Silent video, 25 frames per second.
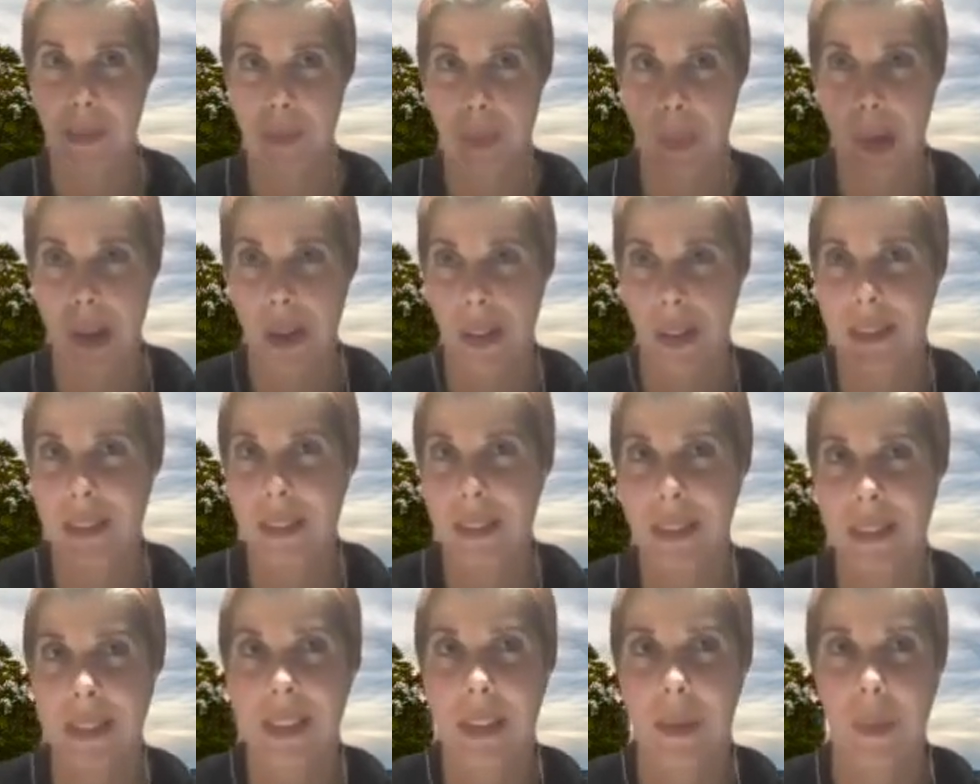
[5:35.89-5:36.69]

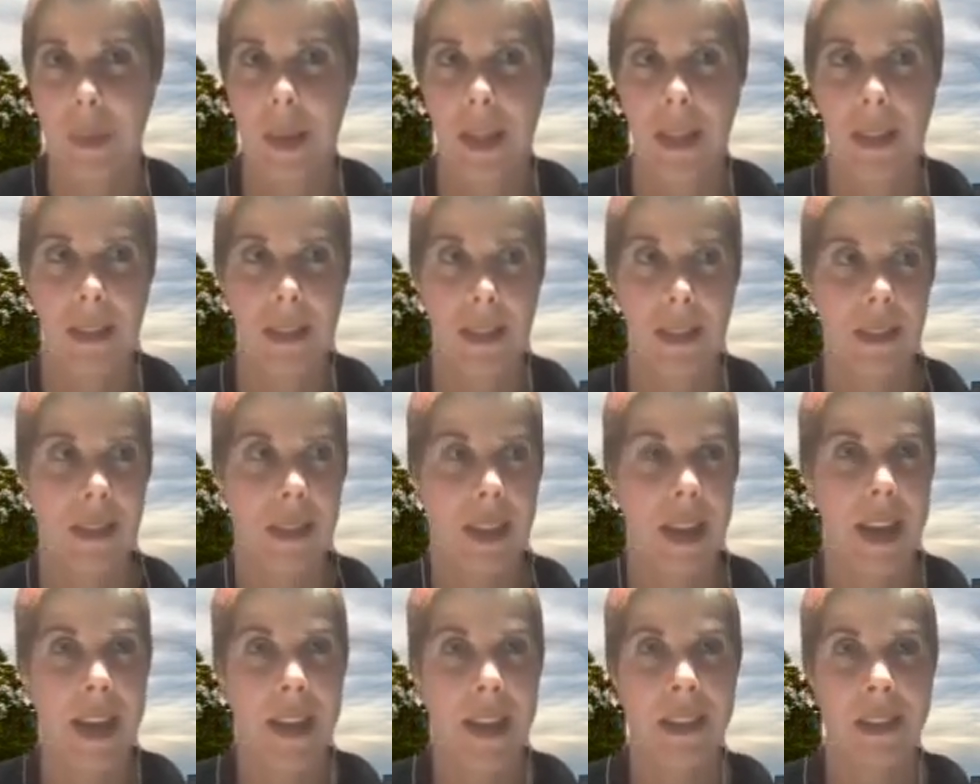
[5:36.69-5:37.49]
posited by the
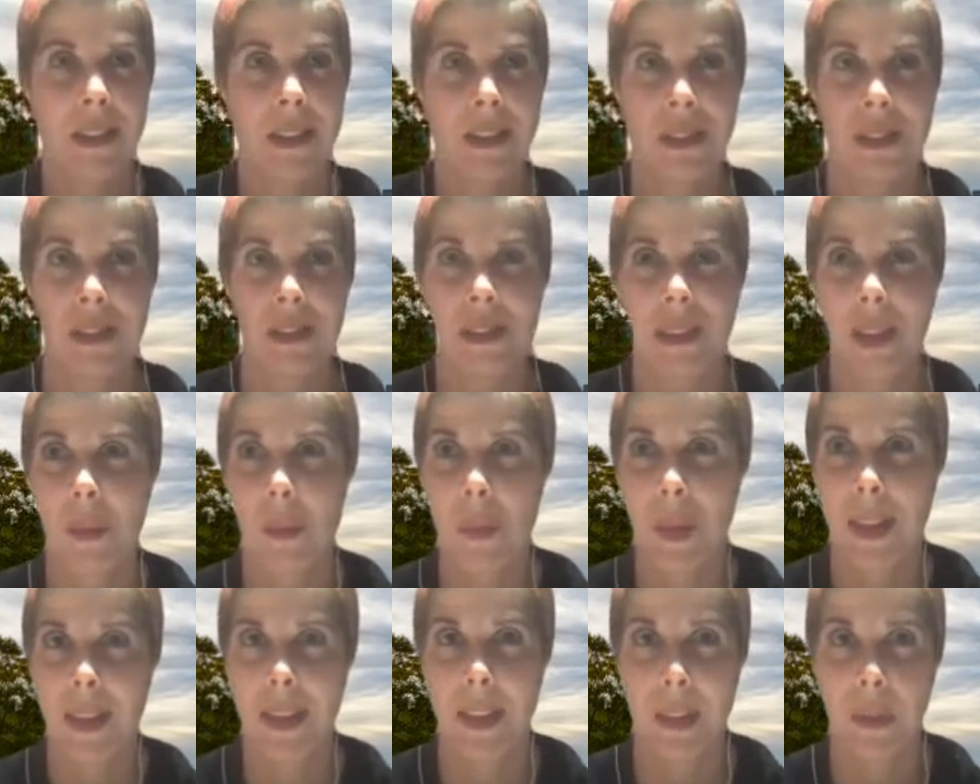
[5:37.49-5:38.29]
designers or
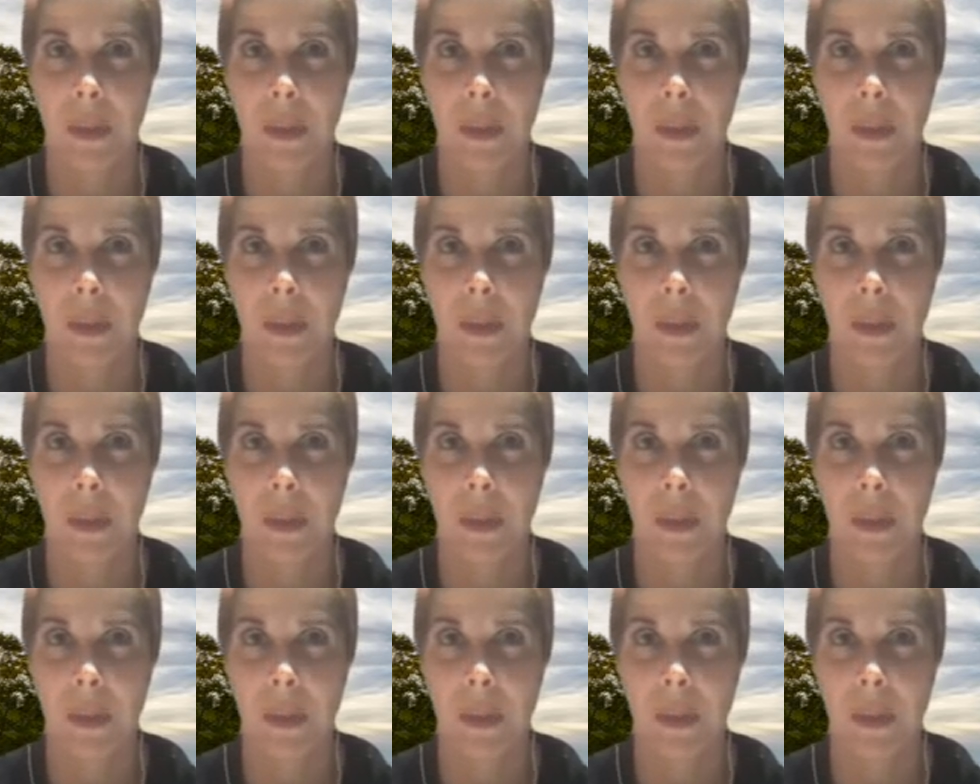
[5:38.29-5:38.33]
somebody